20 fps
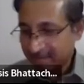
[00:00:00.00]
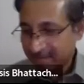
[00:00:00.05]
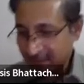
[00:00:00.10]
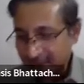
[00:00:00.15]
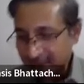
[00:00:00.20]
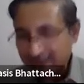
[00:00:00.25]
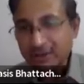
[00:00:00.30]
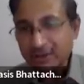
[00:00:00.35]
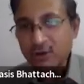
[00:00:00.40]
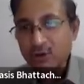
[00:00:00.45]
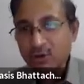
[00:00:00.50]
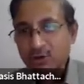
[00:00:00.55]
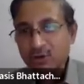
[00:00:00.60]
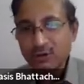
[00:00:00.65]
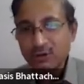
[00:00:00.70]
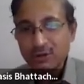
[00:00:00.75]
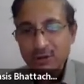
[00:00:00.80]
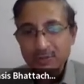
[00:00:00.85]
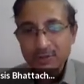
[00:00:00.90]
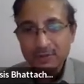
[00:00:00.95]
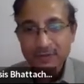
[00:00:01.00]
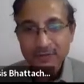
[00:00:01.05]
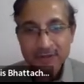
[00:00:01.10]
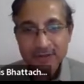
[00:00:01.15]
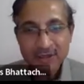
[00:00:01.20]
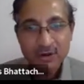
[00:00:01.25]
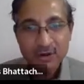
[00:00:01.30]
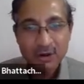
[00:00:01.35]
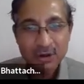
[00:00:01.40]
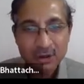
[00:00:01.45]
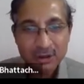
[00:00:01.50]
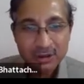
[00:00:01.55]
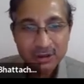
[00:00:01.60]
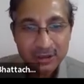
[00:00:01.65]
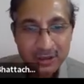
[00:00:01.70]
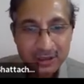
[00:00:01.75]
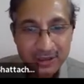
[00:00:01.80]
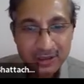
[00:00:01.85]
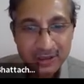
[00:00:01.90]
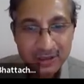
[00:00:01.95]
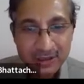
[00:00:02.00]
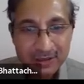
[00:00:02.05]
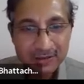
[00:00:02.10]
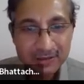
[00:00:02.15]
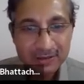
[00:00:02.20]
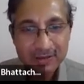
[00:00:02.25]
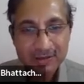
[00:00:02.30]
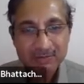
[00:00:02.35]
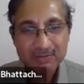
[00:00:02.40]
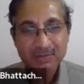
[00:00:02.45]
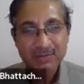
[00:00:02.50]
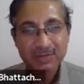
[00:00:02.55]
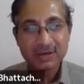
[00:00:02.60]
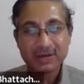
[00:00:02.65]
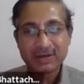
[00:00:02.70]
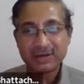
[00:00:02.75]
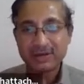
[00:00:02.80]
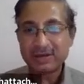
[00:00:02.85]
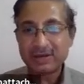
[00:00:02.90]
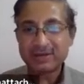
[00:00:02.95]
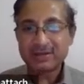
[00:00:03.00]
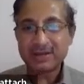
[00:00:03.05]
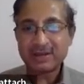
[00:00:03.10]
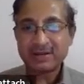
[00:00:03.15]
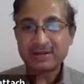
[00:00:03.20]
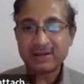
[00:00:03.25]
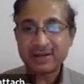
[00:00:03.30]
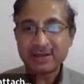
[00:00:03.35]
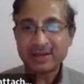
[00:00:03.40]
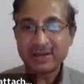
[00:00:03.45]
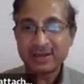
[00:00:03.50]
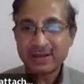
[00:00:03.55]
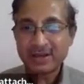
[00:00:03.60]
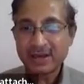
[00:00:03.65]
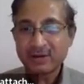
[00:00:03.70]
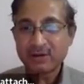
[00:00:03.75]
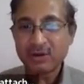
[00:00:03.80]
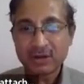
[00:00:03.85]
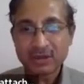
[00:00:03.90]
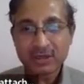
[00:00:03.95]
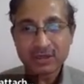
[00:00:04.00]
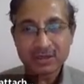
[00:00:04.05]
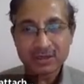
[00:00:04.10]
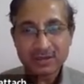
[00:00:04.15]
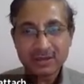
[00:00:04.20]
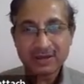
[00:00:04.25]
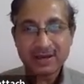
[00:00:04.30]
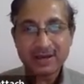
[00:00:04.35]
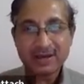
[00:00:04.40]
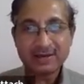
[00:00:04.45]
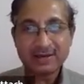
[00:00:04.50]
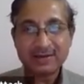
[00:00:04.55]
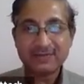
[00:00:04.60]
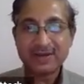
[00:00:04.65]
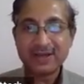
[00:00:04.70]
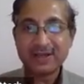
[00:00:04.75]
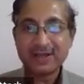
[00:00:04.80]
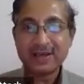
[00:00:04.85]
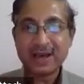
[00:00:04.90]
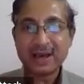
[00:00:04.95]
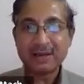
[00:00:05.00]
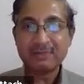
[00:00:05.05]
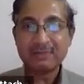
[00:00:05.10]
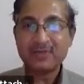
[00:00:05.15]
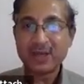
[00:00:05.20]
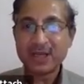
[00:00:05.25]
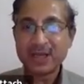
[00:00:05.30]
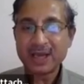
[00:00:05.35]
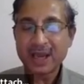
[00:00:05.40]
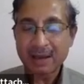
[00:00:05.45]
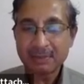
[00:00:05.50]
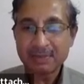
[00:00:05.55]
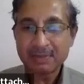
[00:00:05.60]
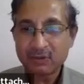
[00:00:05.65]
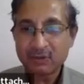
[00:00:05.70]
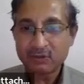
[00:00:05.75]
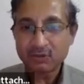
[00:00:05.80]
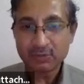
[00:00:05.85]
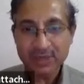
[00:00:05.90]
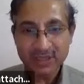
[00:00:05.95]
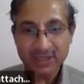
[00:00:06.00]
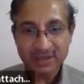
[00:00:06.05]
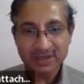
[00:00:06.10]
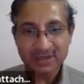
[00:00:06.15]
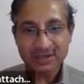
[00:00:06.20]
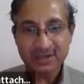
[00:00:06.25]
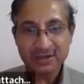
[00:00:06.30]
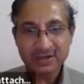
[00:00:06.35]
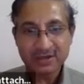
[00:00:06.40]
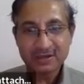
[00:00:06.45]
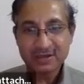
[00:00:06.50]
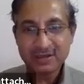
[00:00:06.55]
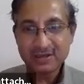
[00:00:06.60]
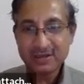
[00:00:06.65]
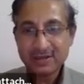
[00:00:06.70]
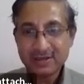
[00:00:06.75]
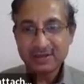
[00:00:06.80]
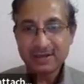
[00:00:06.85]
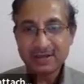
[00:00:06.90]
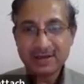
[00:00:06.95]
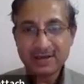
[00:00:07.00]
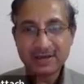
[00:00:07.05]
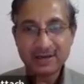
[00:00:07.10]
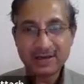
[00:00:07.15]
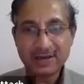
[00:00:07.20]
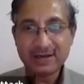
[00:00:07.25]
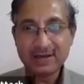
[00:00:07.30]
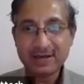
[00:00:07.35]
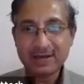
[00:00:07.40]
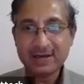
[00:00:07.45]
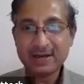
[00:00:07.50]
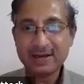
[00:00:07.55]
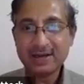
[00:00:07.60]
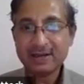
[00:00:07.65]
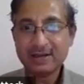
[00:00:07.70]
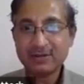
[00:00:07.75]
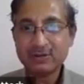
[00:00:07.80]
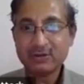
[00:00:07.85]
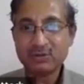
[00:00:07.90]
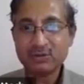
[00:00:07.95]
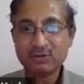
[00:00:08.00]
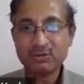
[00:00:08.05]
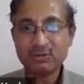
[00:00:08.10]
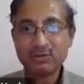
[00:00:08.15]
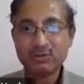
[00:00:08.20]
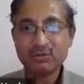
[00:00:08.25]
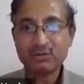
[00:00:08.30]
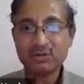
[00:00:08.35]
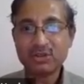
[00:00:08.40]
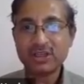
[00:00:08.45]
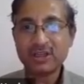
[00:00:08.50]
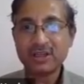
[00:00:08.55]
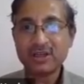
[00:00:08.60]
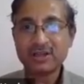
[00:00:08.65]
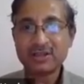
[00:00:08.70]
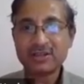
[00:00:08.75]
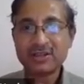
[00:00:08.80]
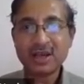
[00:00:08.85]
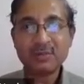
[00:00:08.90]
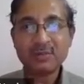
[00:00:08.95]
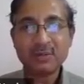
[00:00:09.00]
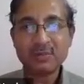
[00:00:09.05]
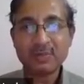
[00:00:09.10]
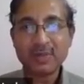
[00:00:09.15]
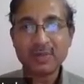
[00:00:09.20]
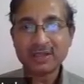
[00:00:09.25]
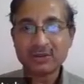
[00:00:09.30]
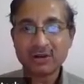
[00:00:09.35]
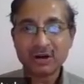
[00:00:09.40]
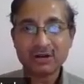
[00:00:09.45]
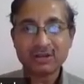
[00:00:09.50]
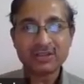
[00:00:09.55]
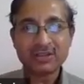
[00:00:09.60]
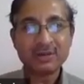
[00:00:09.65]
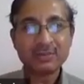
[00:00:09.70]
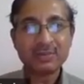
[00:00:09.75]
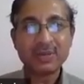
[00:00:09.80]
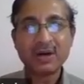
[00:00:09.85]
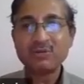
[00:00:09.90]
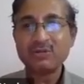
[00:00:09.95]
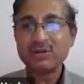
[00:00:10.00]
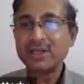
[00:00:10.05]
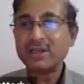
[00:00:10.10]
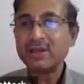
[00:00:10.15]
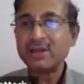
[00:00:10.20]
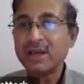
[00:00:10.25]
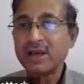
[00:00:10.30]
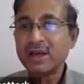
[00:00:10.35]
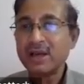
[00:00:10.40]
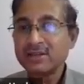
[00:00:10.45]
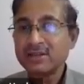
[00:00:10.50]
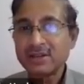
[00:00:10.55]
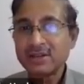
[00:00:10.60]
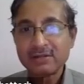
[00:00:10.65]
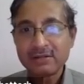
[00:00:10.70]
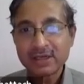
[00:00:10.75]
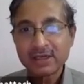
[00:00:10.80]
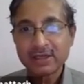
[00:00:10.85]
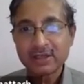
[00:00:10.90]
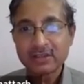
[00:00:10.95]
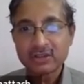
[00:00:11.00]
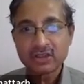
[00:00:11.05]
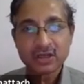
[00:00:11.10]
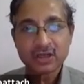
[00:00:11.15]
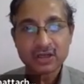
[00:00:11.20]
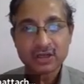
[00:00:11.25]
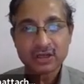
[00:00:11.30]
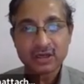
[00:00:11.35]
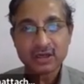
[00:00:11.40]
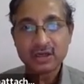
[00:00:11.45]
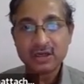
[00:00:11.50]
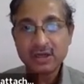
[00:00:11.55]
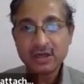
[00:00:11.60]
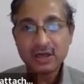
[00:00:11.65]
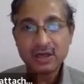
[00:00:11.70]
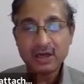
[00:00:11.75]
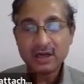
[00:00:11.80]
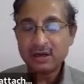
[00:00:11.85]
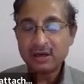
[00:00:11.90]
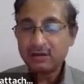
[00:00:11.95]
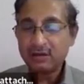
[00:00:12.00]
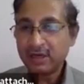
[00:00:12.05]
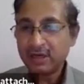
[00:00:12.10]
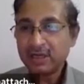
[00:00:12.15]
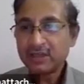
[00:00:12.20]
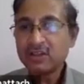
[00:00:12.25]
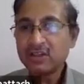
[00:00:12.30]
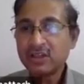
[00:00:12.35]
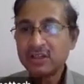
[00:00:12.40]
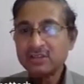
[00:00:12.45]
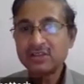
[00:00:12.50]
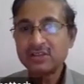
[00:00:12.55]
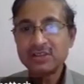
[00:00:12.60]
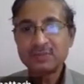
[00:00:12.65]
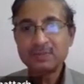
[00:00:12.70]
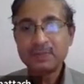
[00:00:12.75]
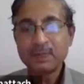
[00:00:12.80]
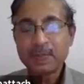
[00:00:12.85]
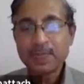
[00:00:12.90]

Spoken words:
Thank you, Professor Gaur. It is really an honor and I'm very happy to be here and to share some of my thoughts about India-Central Asia relations.